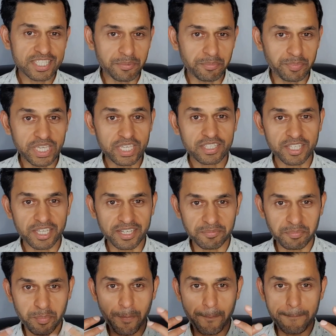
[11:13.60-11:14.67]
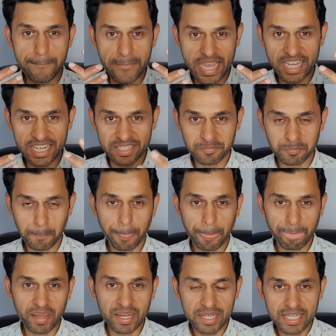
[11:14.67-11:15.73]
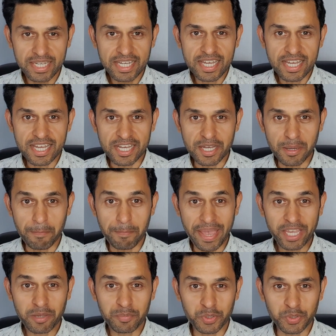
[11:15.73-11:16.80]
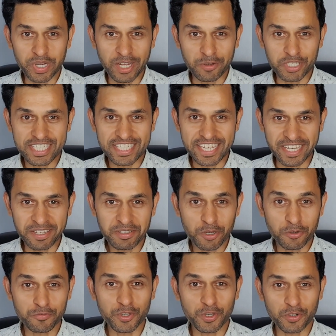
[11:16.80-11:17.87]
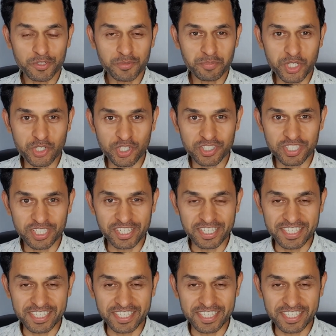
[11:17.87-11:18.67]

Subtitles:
being the main backbone, I would say, of your speech.